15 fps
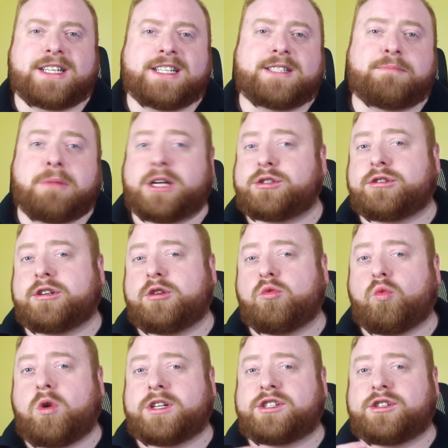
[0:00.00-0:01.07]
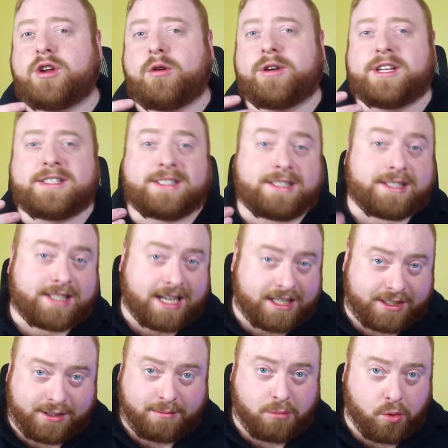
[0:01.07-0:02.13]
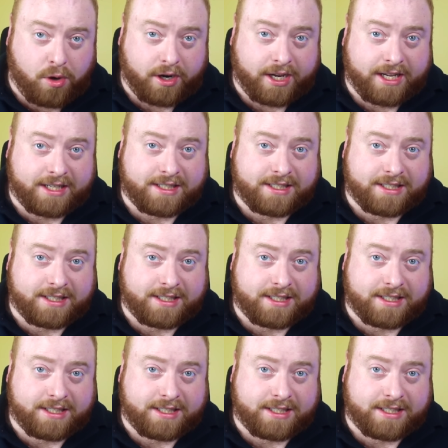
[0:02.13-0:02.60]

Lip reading: is measured in what's known as centimorgans.